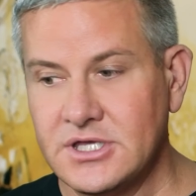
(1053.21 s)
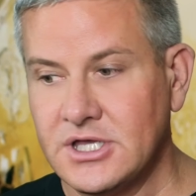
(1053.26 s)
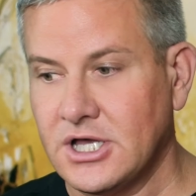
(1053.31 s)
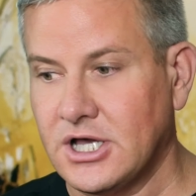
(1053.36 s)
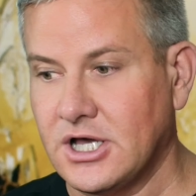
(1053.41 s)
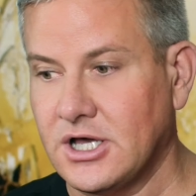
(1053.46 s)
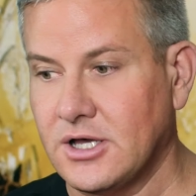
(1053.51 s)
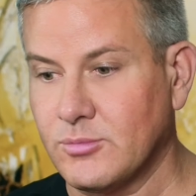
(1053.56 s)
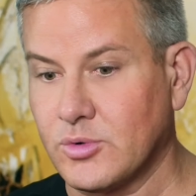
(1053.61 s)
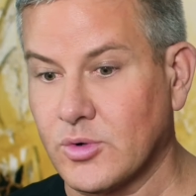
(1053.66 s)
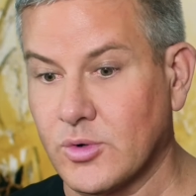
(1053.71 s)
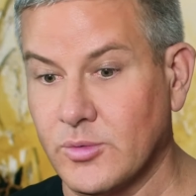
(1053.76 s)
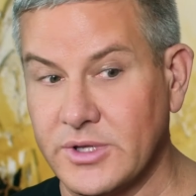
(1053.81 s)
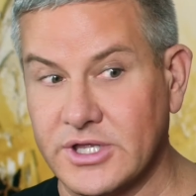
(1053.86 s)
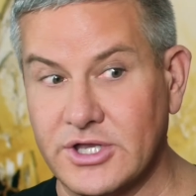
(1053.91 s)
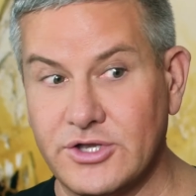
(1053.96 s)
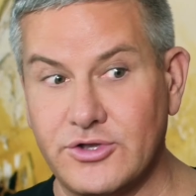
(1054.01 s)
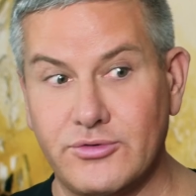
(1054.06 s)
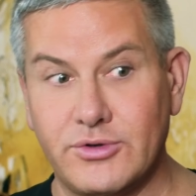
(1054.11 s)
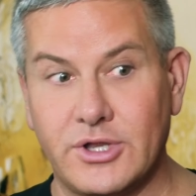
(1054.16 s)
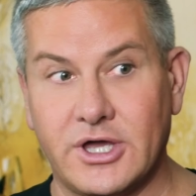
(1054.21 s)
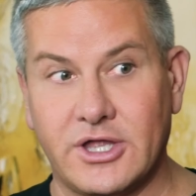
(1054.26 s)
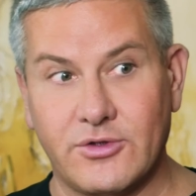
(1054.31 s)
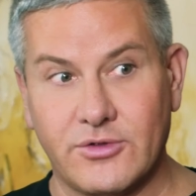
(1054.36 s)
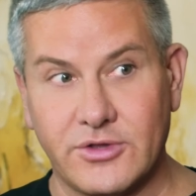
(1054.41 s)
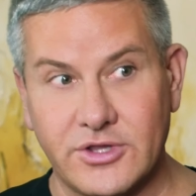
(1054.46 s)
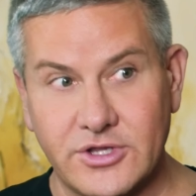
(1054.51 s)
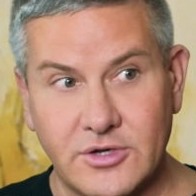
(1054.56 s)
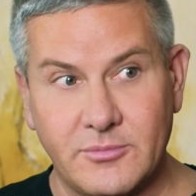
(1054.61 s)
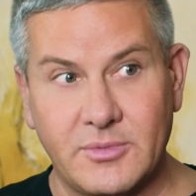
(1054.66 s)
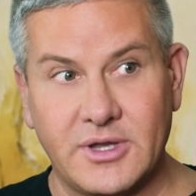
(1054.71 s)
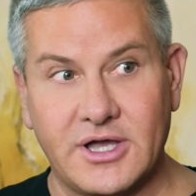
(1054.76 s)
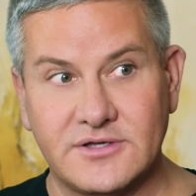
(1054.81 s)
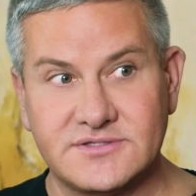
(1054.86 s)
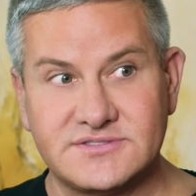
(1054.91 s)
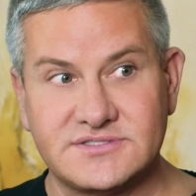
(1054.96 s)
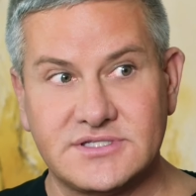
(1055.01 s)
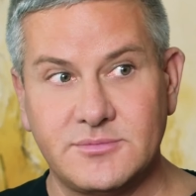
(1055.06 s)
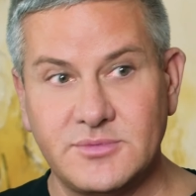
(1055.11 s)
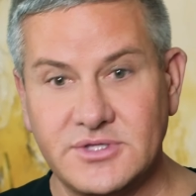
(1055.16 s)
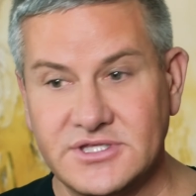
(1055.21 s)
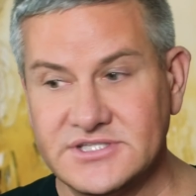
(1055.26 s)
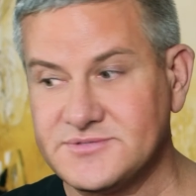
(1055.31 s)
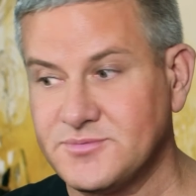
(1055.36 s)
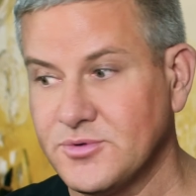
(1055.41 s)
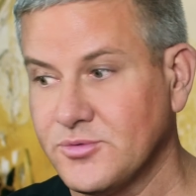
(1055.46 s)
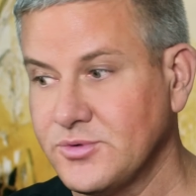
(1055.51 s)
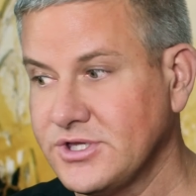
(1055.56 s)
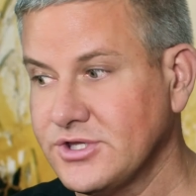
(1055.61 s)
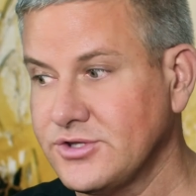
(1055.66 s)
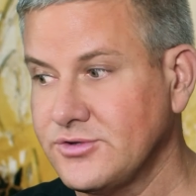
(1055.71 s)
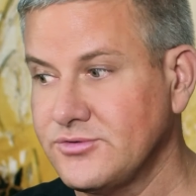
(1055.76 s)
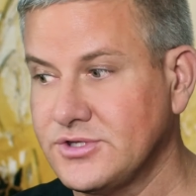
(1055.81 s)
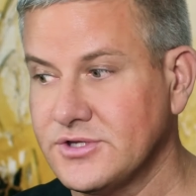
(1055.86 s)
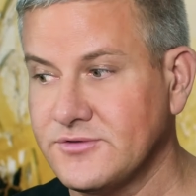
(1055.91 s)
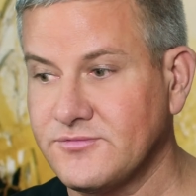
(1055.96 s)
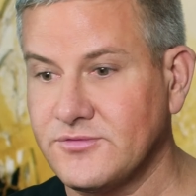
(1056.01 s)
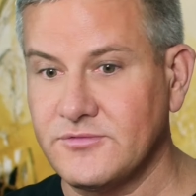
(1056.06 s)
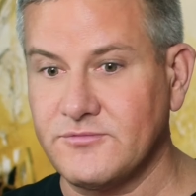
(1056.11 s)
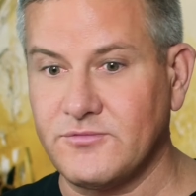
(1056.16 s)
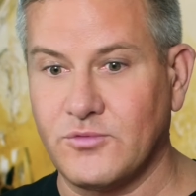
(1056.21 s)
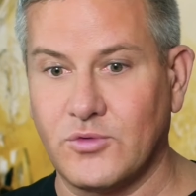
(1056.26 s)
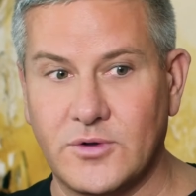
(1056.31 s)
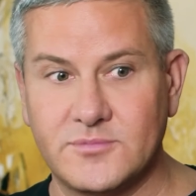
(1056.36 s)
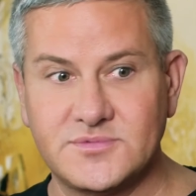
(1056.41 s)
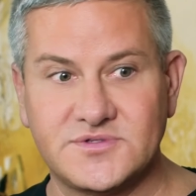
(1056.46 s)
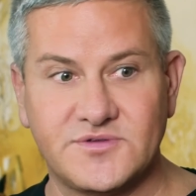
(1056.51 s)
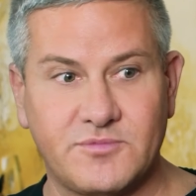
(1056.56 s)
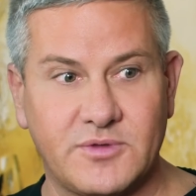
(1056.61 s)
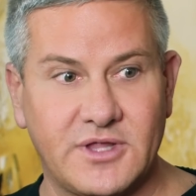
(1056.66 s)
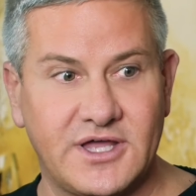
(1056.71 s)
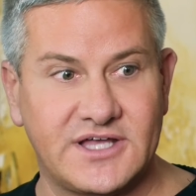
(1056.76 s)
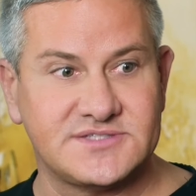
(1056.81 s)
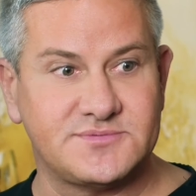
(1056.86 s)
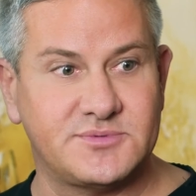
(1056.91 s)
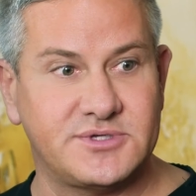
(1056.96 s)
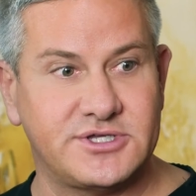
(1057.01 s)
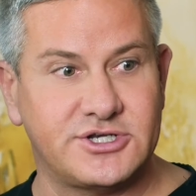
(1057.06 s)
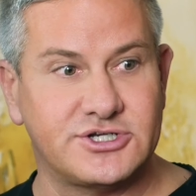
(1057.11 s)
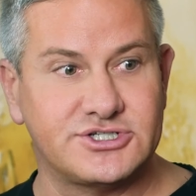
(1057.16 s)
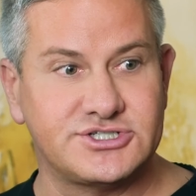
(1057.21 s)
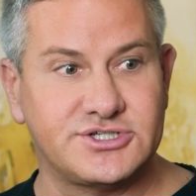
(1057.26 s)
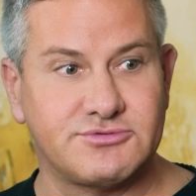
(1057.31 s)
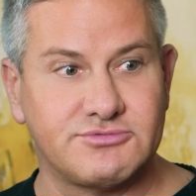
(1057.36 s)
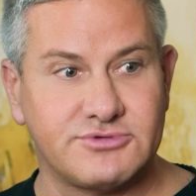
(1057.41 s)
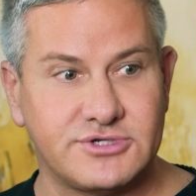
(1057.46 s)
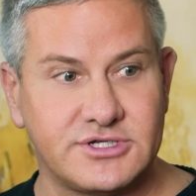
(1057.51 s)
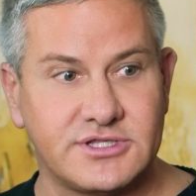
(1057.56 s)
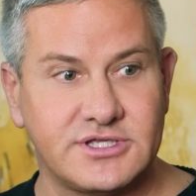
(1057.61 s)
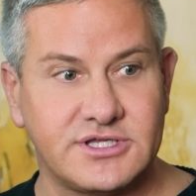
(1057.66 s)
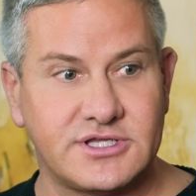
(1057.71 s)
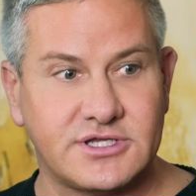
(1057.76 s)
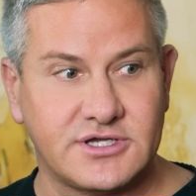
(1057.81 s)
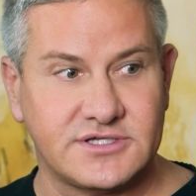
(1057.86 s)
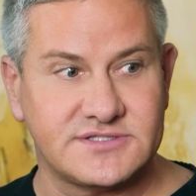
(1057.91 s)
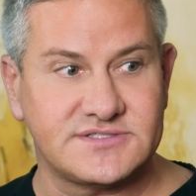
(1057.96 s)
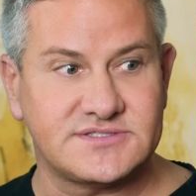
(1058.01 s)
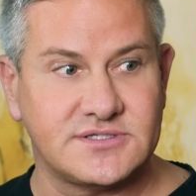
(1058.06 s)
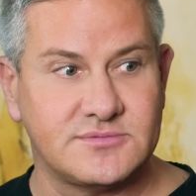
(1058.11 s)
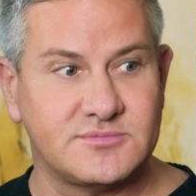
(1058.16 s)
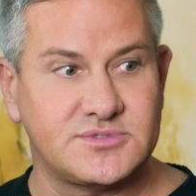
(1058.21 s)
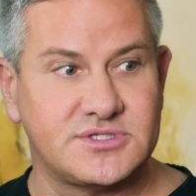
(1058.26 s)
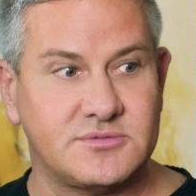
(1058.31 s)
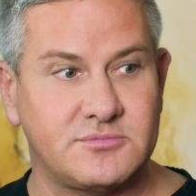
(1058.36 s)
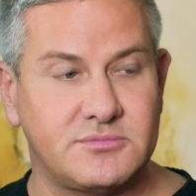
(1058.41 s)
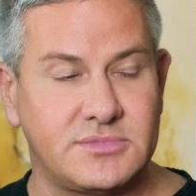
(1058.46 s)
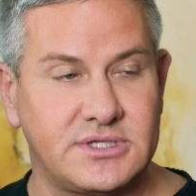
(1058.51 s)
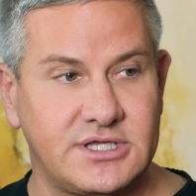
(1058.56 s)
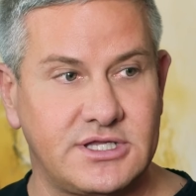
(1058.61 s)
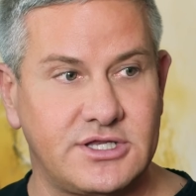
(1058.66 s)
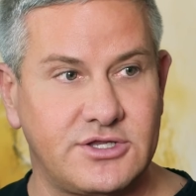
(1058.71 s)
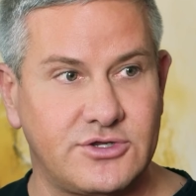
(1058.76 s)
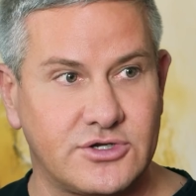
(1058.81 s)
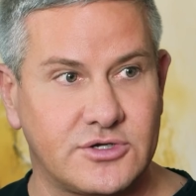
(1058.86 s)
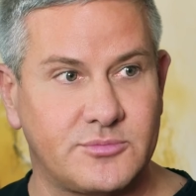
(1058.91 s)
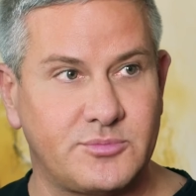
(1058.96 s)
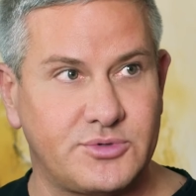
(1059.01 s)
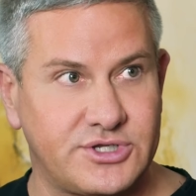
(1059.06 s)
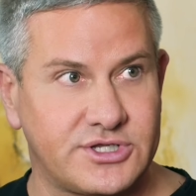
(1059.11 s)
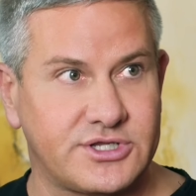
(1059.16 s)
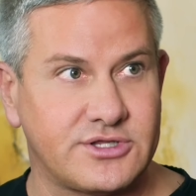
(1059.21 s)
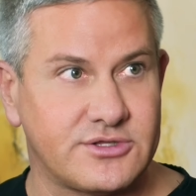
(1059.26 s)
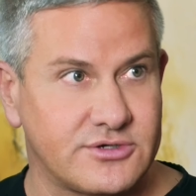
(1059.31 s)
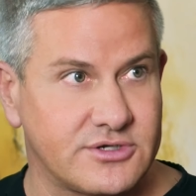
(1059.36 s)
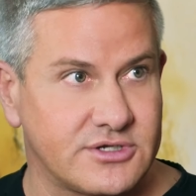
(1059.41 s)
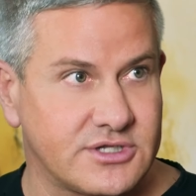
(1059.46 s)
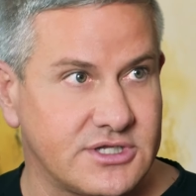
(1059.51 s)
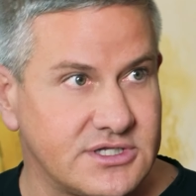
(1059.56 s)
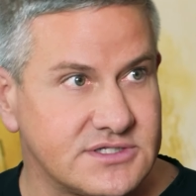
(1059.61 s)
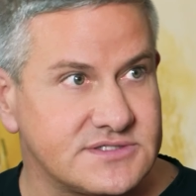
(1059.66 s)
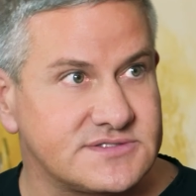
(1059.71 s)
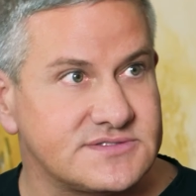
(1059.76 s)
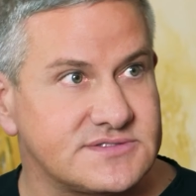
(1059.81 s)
where we can do not only your biostimulants, but we can do different forms of plasma energy really custom to meet your particular needs.